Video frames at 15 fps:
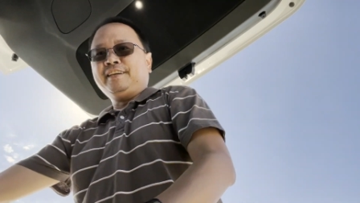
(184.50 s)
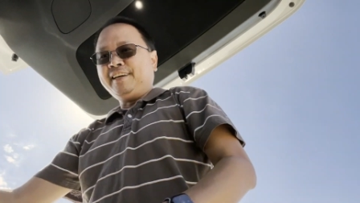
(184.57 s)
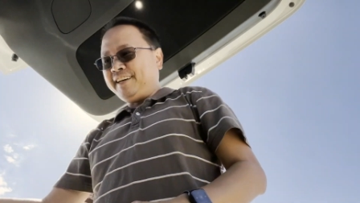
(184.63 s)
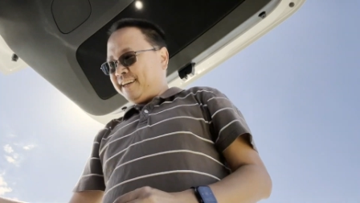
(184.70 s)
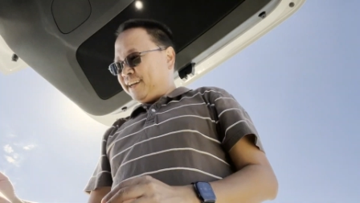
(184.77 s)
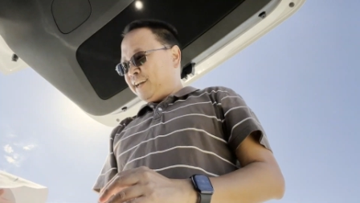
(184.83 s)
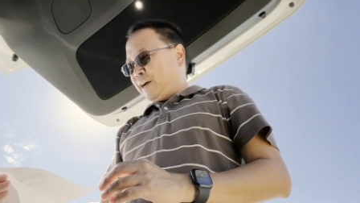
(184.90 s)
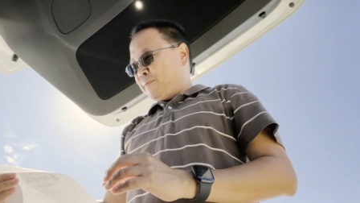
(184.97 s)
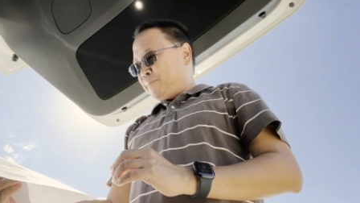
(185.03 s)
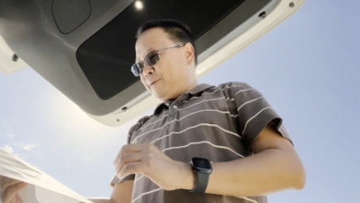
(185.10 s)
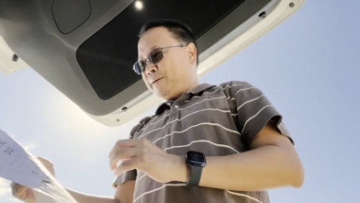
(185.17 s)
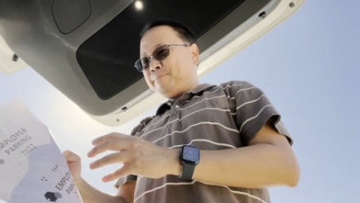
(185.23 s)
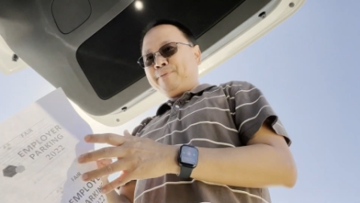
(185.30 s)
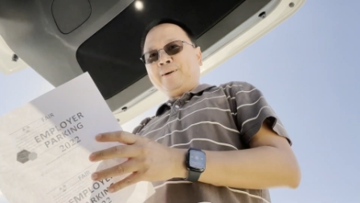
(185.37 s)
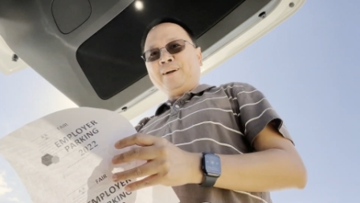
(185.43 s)
I got
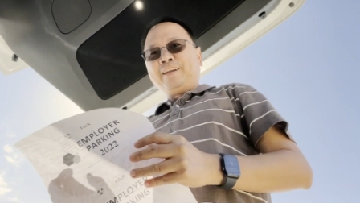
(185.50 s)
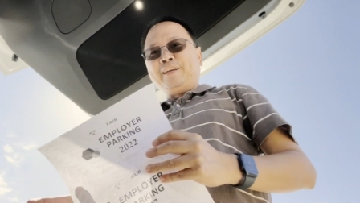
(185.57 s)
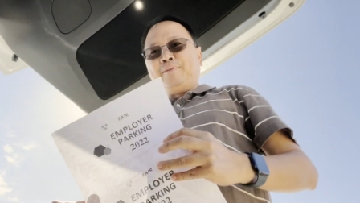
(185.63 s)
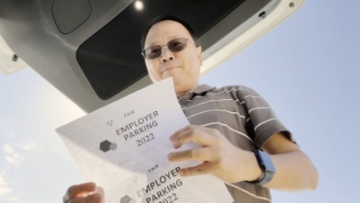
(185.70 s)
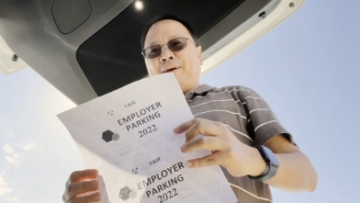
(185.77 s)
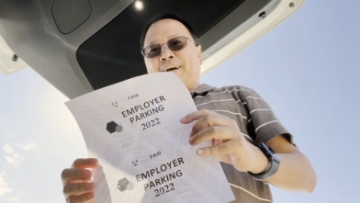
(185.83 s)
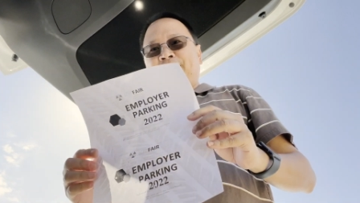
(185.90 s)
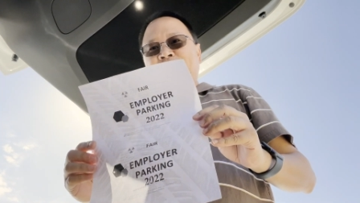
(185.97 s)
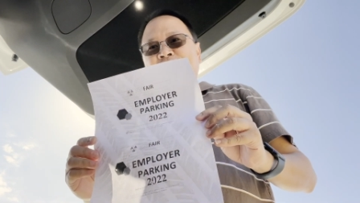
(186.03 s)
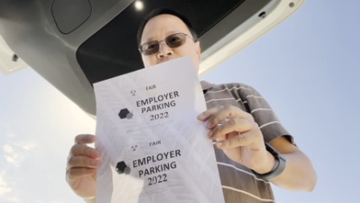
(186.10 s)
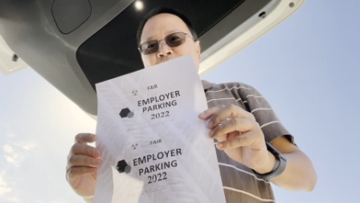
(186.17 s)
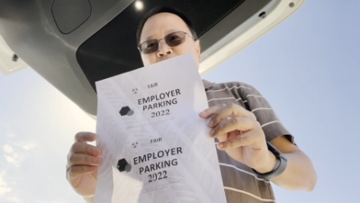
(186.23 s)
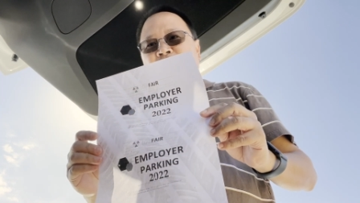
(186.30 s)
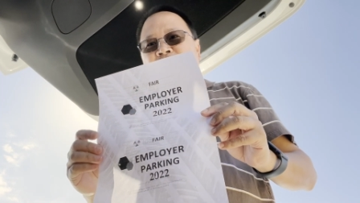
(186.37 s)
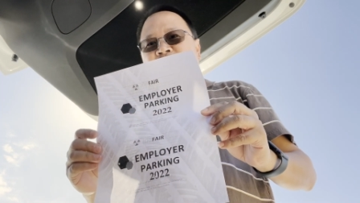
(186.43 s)
my parking pass that
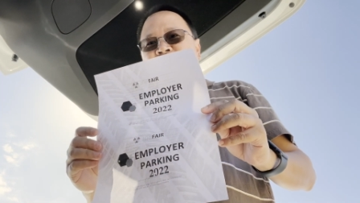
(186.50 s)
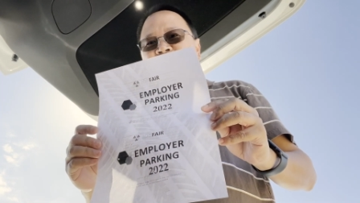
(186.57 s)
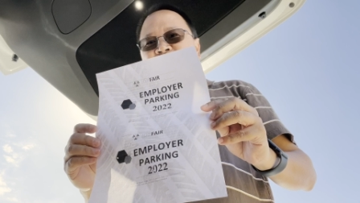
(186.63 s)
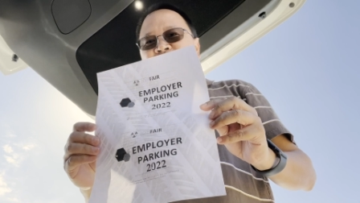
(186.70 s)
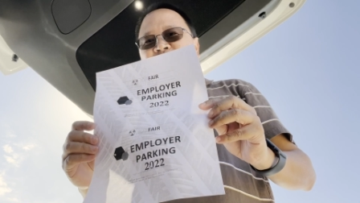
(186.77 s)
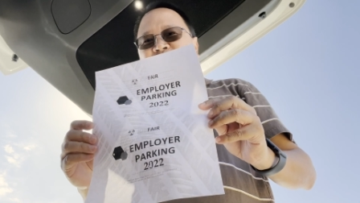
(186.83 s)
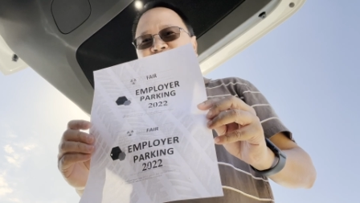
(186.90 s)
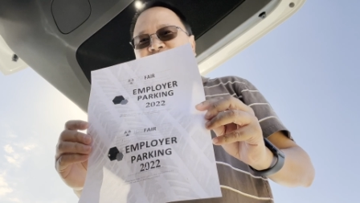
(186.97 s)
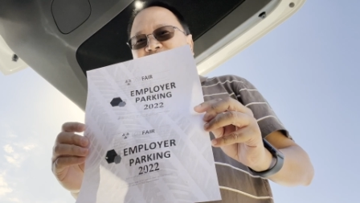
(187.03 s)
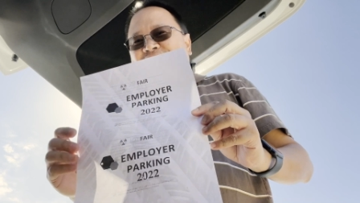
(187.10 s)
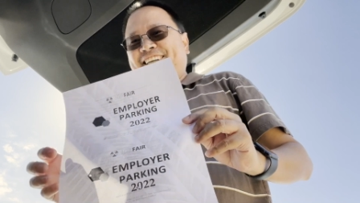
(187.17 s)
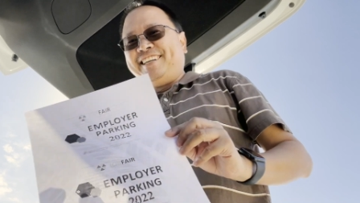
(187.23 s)
I ran over,